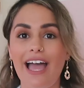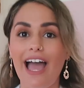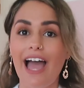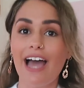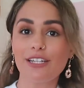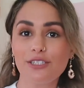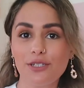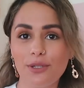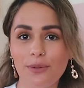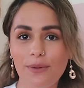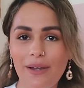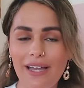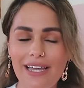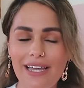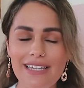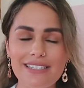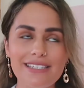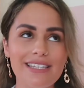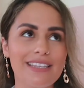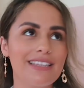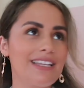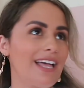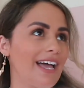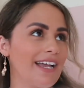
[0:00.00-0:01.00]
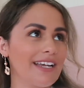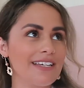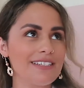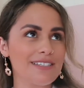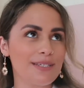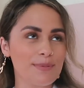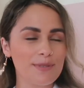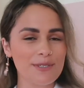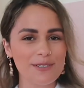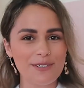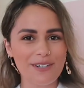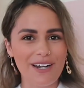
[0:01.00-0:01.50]
As always, like and
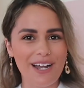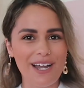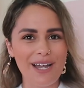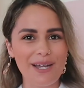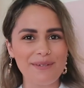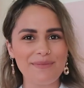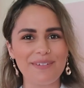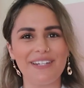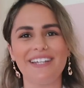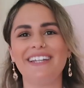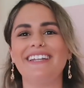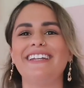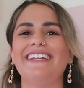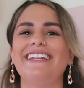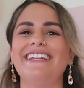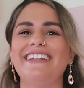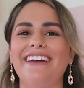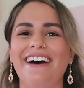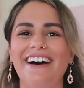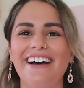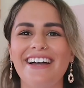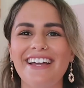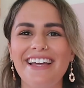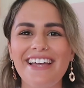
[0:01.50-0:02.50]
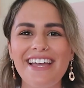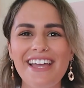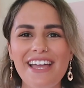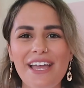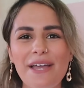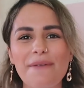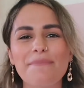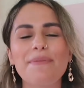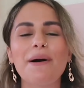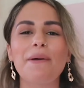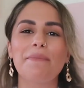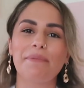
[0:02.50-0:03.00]
subscribe. No,
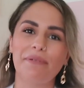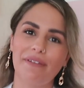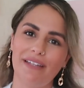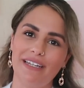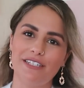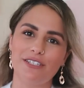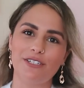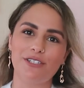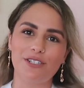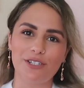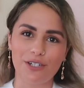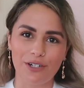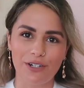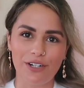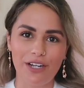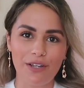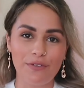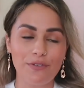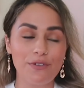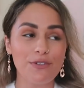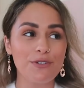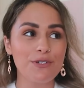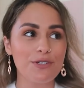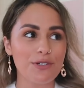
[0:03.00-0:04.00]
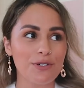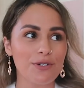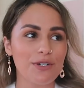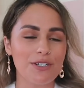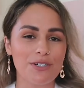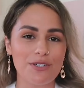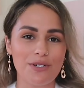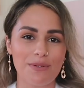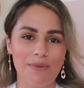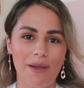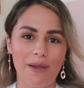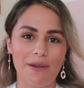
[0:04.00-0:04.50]
but please do, if you do
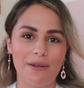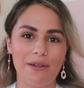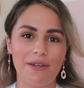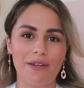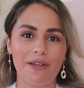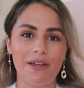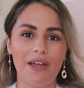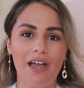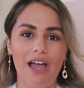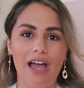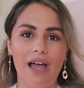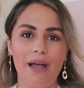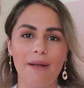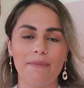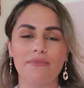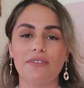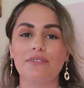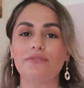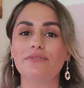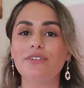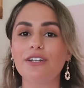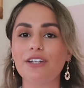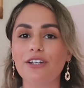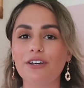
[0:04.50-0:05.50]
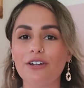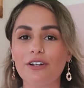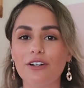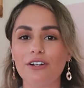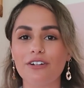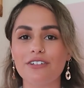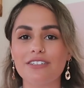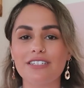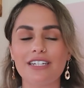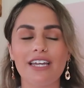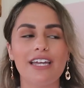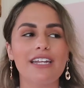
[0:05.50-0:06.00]
enjoy my video
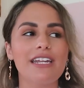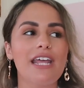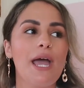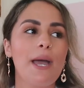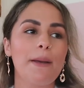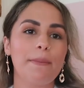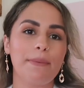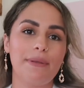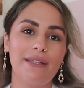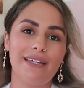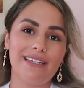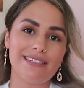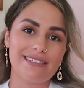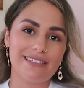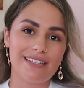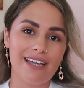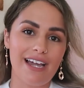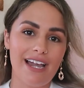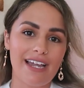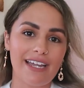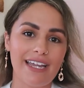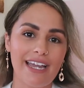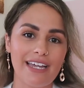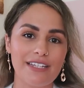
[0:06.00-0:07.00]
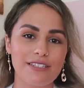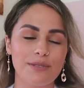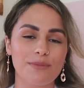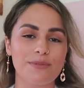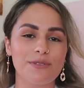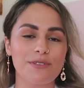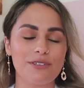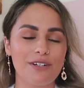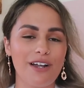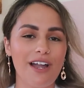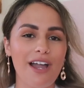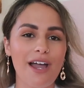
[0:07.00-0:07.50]
content, please like and
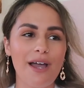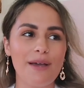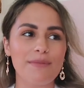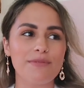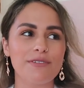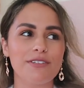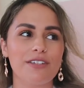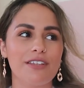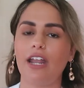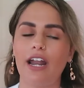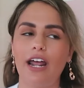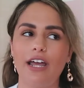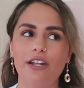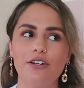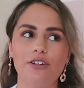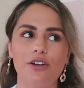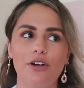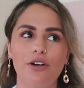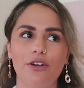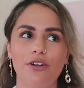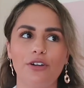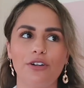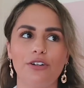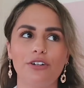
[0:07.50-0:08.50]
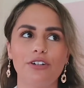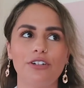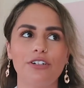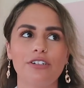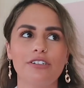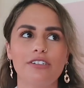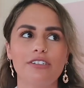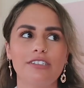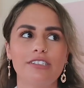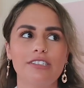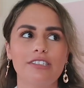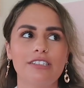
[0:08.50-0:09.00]
subscribe so that I know
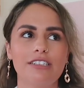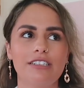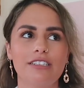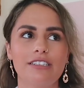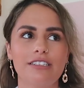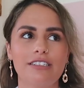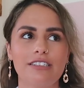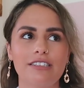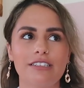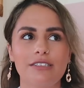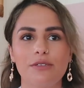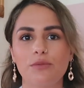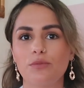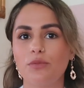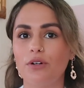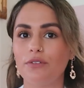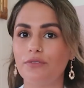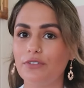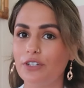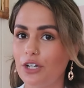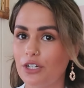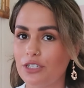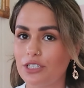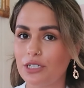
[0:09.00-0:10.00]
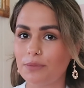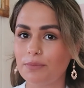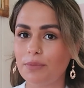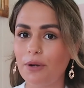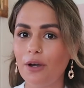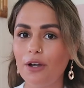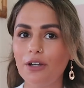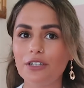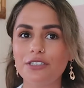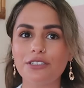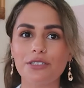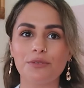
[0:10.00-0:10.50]
what videos to
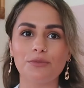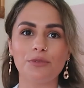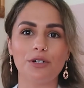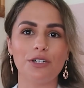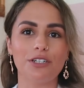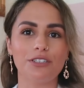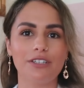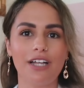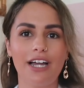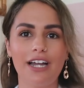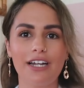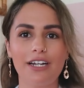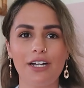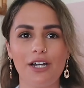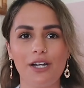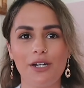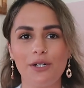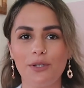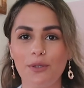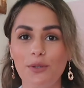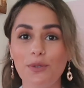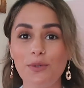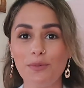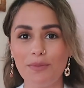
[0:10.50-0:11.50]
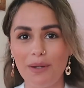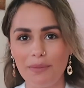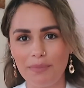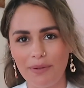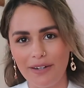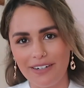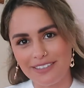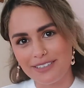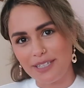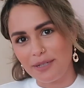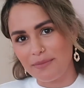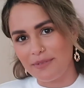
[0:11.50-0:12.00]
post and what you like. Oh, my
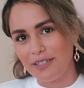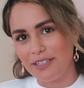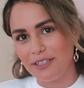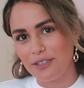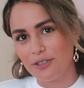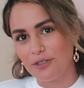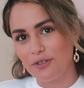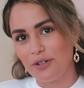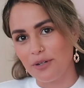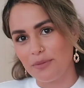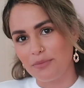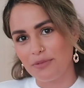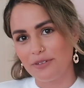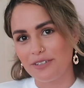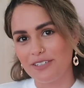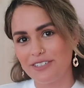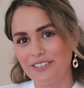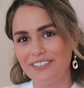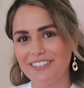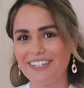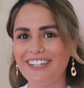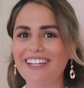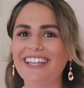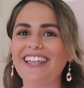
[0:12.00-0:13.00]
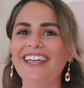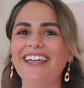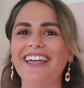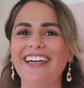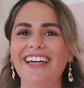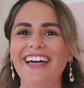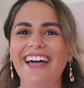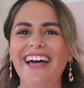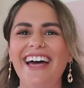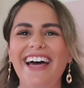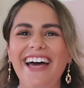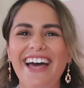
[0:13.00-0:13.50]
partner's coming in the door, I'm pretty sure.
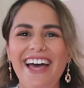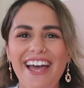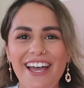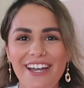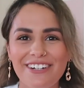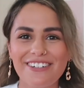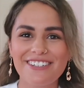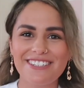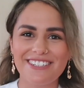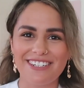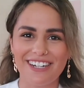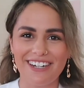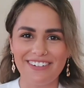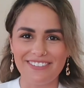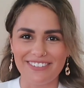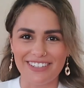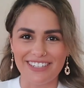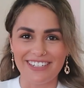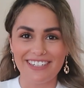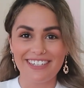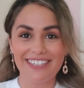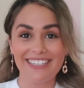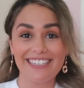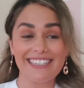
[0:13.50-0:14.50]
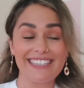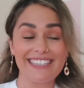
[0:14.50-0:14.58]
Good timing.